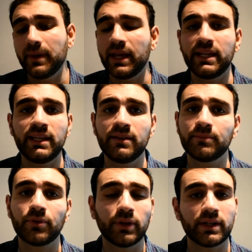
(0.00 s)
Any
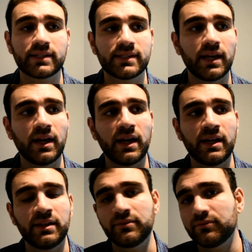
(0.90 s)
products that
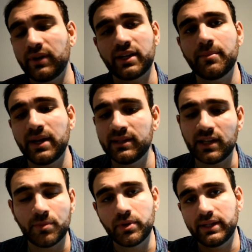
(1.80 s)
I recommend,
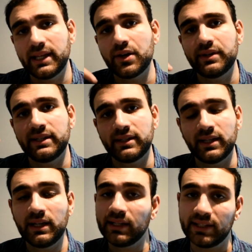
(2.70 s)
I'll put it down in
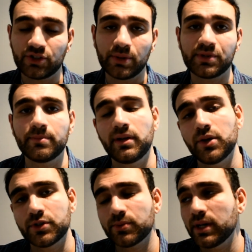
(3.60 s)
the description
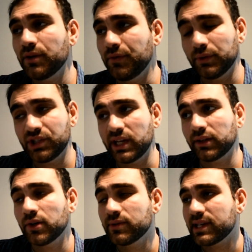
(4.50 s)
below as well if you want to check
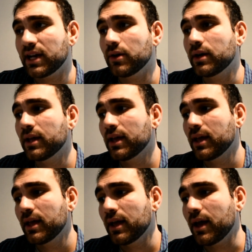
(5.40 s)
those out.
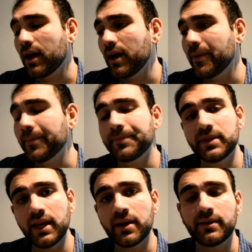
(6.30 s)

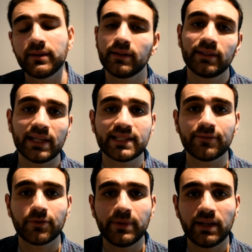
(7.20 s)
Yeah, that's it
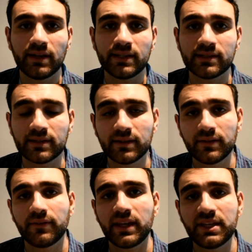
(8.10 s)
from me, guys.
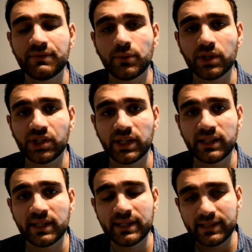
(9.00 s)
Thank you for
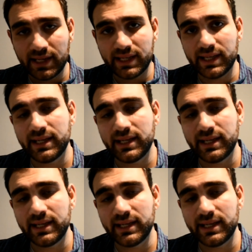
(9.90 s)
watching. Take it